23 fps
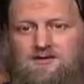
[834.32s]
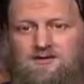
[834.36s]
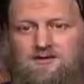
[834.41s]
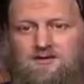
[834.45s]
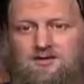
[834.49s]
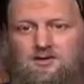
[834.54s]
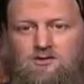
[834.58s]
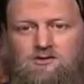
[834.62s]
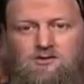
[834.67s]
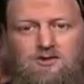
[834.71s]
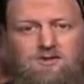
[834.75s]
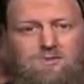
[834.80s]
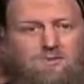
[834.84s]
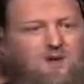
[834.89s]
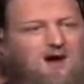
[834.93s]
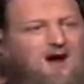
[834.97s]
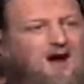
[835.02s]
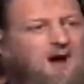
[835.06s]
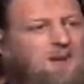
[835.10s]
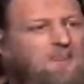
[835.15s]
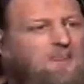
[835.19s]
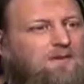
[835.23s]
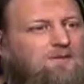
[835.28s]
You can pick
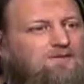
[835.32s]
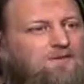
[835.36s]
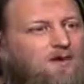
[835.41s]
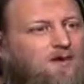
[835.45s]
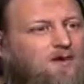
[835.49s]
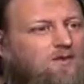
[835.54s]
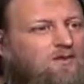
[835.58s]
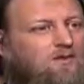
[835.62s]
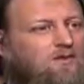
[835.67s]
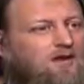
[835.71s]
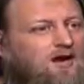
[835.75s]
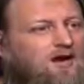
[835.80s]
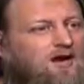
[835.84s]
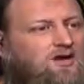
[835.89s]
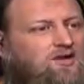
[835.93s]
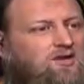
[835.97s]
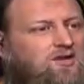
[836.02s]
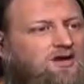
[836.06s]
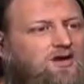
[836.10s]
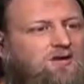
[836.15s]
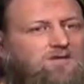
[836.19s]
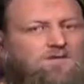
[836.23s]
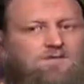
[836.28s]
up the phone and you
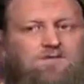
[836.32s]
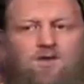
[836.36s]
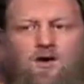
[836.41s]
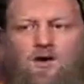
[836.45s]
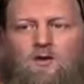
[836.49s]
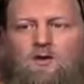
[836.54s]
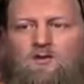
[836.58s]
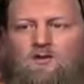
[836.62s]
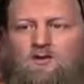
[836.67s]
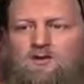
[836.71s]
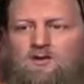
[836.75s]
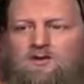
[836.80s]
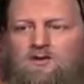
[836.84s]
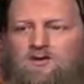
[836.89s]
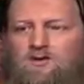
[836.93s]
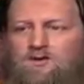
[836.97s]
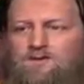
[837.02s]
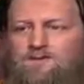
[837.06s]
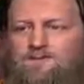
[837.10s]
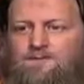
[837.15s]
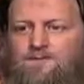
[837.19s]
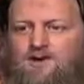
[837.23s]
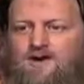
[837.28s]
can phone your
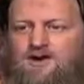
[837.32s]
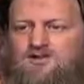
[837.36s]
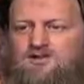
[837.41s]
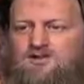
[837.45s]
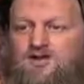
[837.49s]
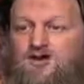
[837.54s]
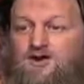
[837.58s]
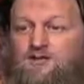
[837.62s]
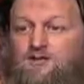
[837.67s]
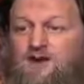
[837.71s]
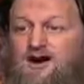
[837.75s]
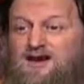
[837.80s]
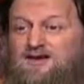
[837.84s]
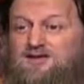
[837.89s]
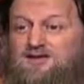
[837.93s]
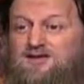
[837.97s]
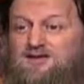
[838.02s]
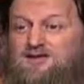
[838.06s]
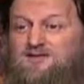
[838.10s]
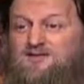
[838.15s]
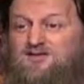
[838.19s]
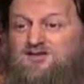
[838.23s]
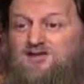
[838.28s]
friends and
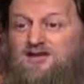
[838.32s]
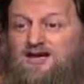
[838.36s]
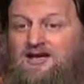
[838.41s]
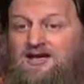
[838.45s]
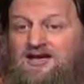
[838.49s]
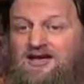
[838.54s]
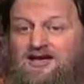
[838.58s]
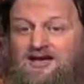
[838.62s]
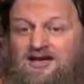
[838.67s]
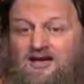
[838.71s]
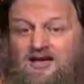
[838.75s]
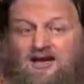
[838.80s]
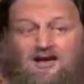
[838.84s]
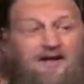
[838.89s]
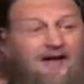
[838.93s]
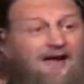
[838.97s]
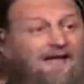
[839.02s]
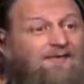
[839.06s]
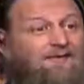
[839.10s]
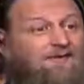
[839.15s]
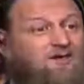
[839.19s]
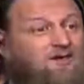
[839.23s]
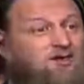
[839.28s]
relatives in England
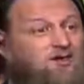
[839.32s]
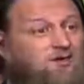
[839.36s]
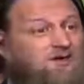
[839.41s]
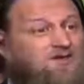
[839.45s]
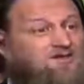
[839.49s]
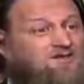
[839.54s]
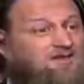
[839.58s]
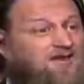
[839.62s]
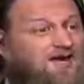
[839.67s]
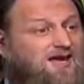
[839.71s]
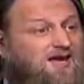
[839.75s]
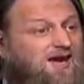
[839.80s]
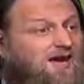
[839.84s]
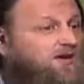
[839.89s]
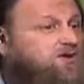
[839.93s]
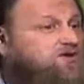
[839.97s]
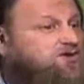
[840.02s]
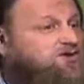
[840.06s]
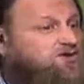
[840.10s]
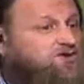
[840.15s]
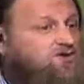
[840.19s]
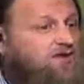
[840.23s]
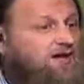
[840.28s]
and the USA and
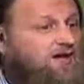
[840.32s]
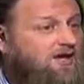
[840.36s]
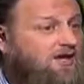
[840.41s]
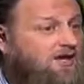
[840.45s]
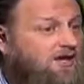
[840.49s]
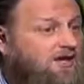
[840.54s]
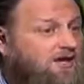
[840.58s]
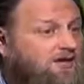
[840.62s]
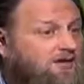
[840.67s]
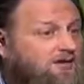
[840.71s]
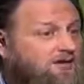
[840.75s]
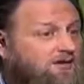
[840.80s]
Australia.